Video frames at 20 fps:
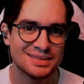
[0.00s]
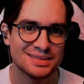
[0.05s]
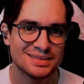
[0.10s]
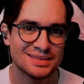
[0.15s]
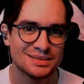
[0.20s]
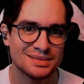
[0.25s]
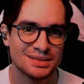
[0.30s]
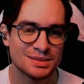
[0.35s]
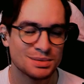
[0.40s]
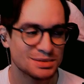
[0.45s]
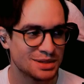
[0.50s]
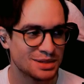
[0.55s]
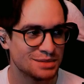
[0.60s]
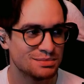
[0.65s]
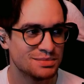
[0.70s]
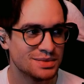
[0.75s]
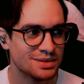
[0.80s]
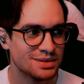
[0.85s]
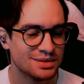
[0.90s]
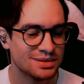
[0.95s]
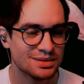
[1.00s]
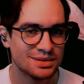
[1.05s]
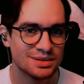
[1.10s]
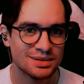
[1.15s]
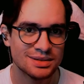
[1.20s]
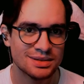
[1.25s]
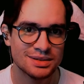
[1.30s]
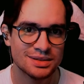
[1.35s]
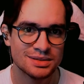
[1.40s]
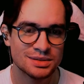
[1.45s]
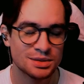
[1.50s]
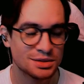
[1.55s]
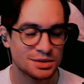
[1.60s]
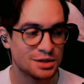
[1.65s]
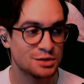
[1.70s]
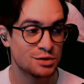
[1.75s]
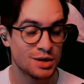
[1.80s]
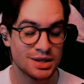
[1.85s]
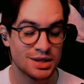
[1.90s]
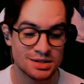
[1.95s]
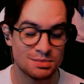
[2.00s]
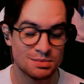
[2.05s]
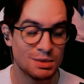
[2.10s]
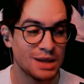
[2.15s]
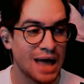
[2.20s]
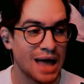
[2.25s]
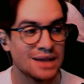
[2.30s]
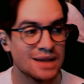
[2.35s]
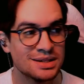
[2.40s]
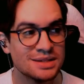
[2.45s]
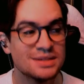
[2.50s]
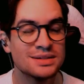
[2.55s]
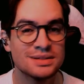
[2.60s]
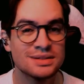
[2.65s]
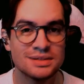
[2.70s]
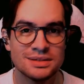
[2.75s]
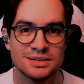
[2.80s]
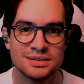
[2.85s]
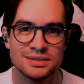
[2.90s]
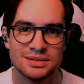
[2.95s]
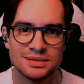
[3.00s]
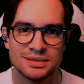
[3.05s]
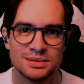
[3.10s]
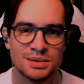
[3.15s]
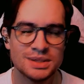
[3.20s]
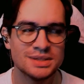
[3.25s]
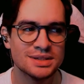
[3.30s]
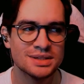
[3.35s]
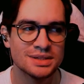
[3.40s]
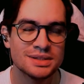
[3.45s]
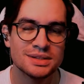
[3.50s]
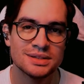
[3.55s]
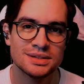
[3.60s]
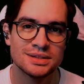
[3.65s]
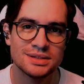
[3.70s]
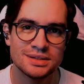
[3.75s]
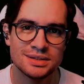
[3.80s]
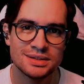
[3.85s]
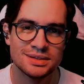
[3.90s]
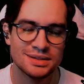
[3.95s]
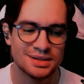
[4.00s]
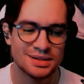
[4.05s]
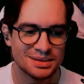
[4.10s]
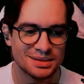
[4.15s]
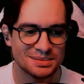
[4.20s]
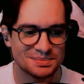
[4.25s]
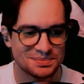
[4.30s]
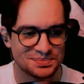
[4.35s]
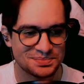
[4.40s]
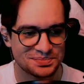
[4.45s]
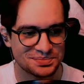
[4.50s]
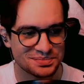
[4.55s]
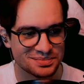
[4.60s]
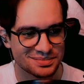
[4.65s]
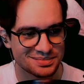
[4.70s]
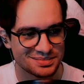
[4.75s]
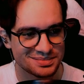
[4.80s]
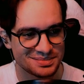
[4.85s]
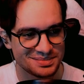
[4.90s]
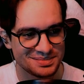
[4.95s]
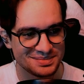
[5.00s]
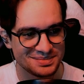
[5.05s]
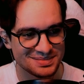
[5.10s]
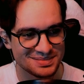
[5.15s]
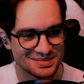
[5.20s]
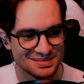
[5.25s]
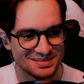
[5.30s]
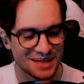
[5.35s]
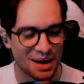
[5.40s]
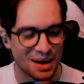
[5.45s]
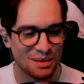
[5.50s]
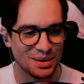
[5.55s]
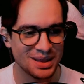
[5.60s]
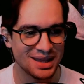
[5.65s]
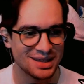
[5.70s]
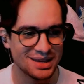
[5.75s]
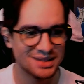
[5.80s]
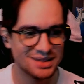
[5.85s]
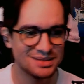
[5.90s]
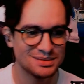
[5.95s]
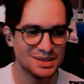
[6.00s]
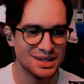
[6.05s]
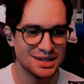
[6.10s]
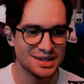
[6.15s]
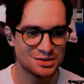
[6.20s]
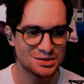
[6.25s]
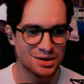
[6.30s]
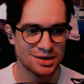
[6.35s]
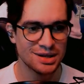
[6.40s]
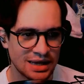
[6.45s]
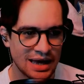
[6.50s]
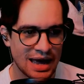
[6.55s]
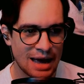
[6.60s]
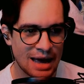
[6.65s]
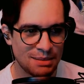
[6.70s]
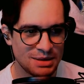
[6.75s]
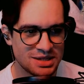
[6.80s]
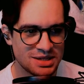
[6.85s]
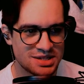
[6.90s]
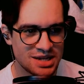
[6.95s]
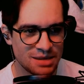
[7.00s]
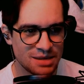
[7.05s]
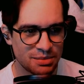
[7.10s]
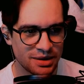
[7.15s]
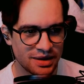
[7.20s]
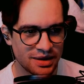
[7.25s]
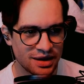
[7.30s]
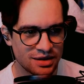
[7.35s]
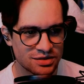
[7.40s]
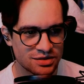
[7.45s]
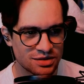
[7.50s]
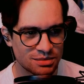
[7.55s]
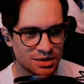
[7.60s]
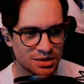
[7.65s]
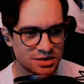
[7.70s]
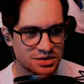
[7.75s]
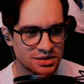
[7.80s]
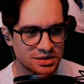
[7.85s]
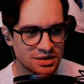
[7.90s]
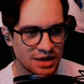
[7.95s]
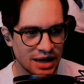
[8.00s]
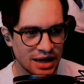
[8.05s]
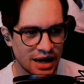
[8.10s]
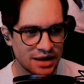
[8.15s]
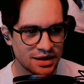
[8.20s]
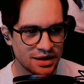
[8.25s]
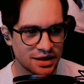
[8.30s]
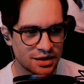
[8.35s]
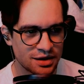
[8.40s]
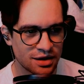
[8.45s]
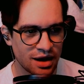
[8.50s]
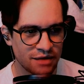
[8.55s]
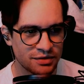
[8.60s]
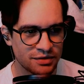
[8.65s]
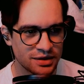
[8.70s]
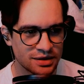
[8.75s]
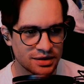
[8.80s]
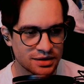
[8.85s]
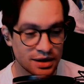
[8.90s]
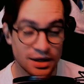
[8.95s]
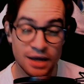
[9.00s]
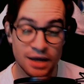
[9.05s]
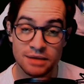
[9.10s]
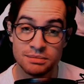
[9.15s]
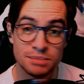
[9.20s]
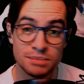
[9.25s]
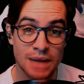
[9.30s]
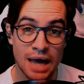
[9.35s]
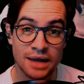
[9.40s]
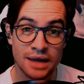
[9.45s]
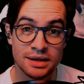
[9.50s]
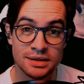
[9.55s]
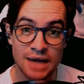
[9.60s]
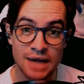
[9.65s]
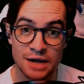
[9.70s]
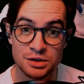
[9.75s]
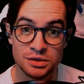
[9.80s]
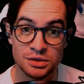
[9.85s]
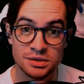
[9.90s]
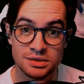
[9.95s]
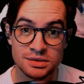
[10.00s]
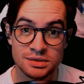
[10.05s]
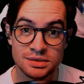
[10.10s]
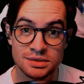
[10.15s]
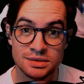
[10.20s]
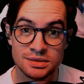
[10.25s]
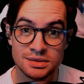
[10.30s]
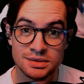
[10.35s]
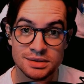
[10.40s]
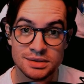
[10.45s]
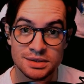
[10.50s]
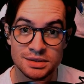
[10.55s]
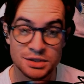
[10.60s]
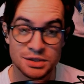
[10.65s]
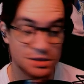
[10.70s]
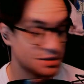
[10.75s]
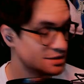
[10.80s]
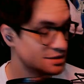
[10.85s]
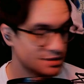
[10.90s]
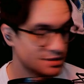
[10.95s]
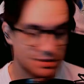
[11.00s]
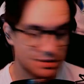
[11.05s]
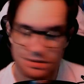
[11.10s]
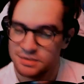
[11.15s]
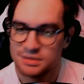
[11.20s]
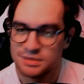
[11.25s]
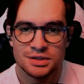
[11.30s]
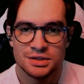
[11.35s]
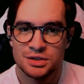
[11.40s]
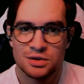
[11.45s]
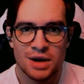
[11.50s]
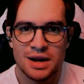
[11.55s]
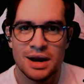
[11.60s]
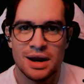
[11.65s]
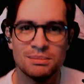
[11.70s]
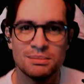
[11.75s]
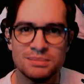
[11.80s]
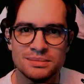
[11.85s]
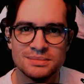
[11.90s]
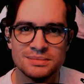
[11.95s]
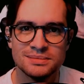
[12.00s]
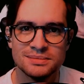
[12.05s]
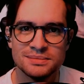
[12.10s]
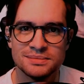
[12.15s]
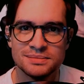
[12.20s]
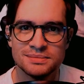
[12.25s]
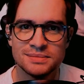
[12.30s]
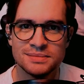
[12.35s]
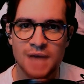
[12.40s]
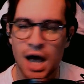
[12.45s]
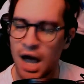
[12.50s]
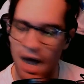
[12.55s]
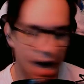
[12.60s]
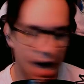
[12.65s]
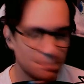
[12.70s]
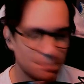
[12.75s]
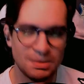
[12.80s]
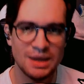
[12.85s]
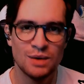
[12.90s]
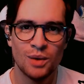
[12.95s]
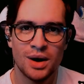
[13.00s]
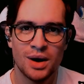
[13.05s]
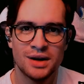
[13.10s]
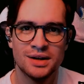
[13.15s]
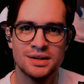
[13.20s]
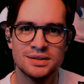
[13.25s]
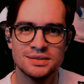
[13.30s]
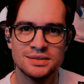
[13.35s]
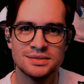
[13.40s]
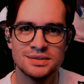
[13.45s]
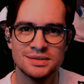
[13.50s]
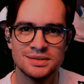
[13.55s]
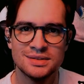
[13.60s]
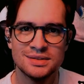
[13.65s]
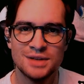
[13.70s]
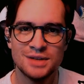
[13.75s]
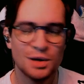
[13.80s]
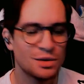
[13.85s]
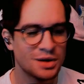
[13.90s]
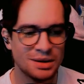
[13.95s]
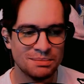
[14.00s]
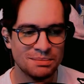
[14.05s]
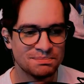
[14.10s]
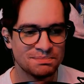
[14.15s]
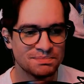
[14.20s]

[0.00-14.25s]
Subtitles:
I'm supposed to... just to drink this molasses? What is this? You know? No, we like it. We like it strong. Abby Seabree, thank you so much. How do you like your coffee? Again, black, natural. Just straight up. Hot bean water. No cream.